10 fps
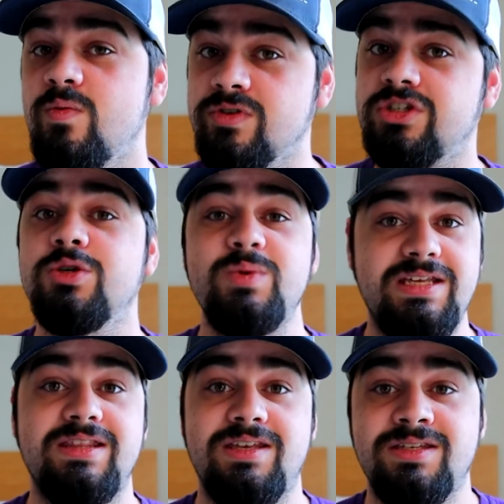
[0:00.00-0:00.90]
was
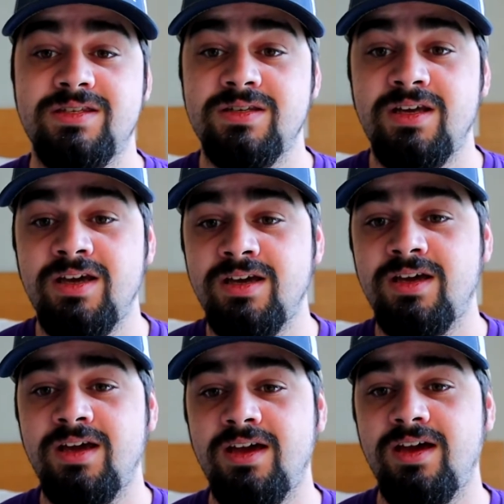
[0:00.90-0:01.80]
doing this.
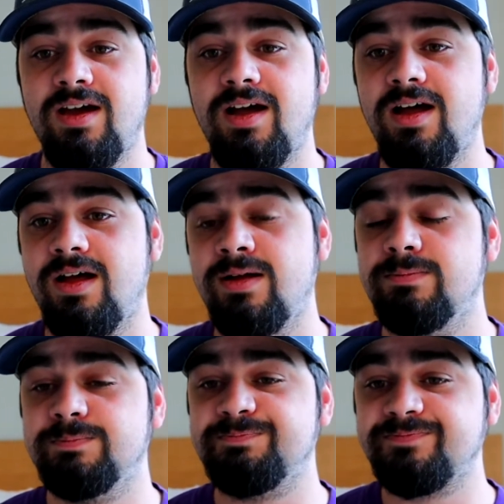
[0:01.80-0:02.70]

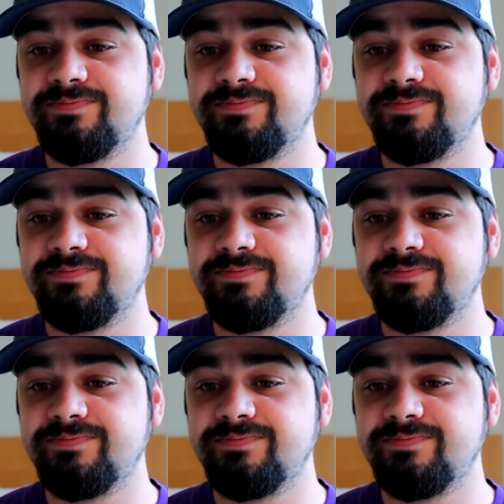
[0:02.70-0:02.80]
Um,